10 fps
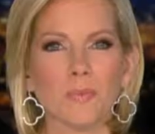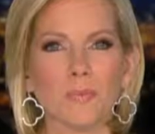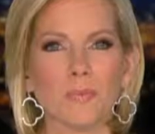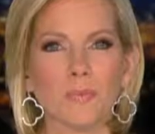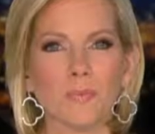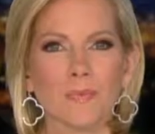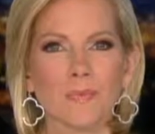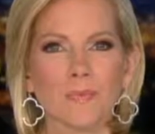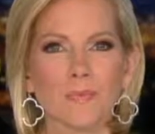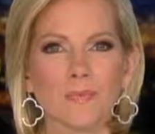
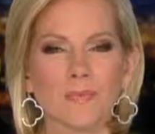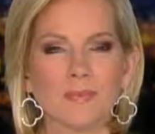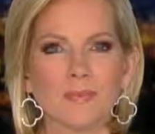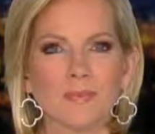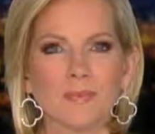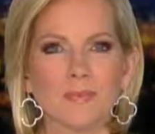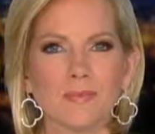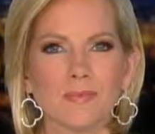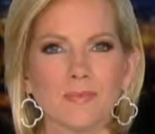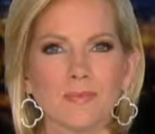
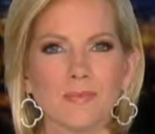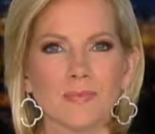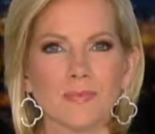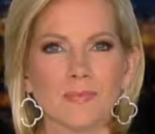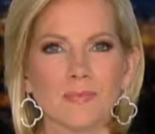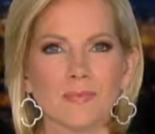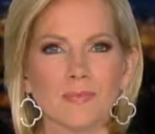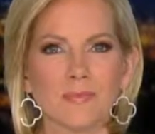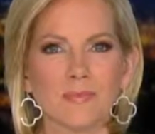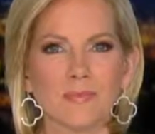
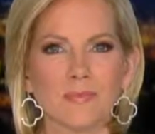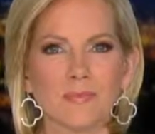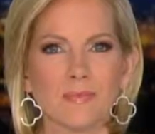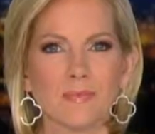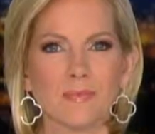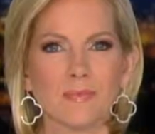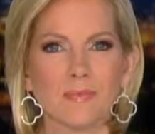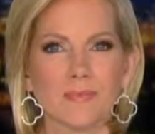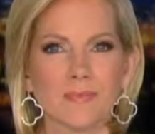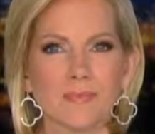
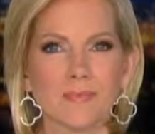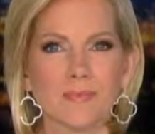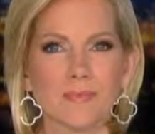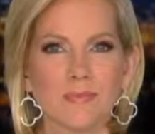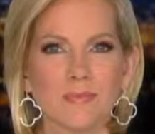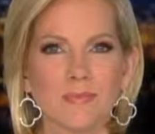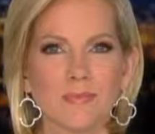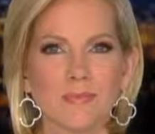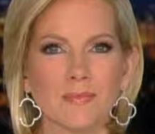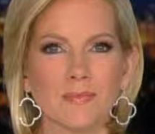
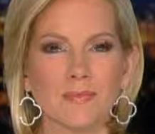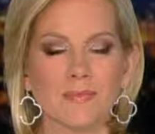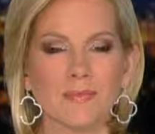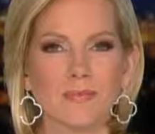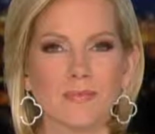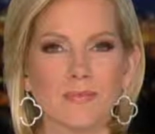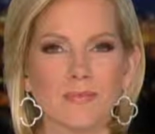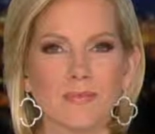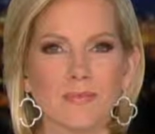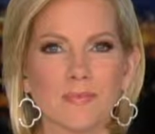
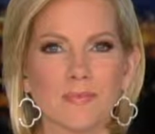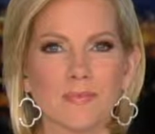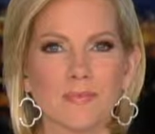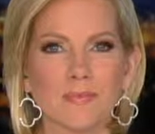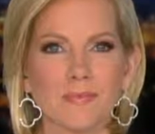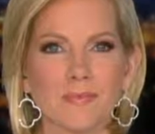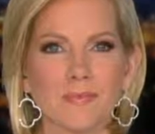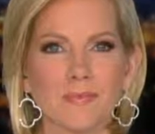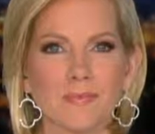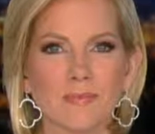
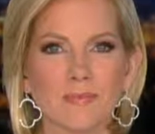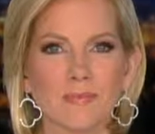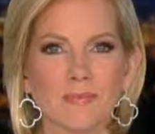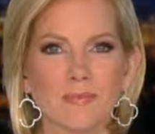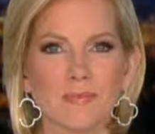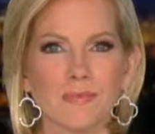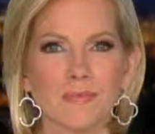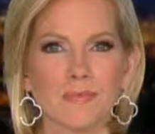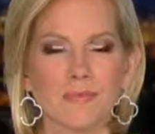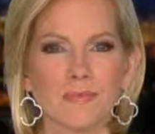No words are spoken by the person on screen.